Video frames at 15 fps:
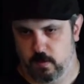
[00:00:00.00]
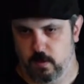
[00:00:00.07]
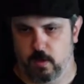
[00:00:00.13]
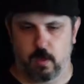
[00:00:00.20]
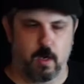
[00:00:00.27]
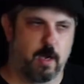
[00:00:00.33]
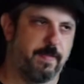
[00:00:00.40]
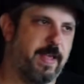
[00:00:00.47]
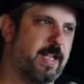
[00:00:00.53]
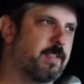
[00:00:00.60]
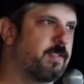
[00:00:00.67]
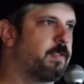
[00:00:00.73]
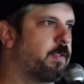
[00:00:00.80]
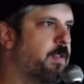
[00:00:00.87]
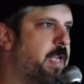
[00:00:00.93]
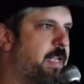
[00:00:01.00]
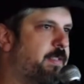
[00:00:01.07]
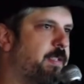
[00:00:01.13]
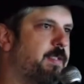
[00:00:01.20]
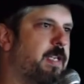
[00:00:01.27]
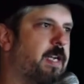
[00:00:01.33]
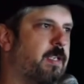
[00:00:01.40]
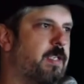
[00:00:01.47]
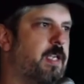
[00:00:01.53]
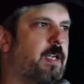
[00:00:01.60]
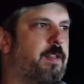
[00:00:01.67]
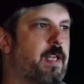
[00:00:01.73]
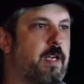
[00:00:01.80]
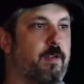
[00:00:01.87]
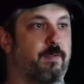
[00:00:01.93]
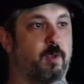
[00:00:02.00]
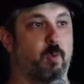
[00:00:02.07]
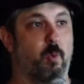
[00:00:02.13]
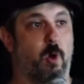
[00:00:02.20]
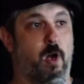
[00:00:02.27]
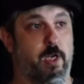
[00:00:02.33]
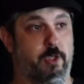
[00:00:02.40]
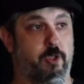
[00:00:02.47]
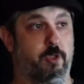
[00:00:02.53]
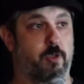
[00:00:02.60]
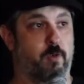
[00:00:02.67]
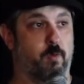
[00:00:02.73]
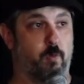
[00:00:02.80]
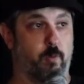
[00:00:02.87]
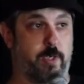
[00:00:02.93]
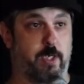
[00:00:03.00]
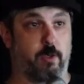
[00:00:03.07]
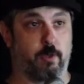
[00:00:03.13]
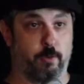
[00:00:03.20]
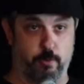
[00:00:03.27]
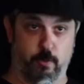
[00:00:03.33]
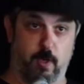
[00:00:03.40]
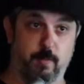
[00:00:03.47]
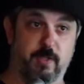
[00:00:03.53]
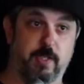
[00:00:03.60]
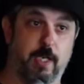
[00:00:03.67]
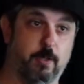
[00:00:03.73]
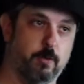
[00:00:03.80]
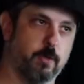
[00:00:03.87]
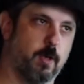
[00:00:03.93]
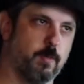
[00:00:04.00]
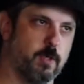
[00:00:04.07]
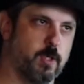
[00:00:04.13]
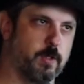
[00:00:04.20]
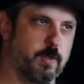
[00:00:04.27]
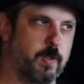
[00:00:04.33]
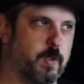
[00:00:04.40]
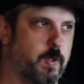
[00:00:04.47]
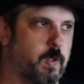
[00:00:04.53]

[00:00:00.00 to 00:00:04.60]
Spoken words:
And that's a technique that if you watch real drum set drummers,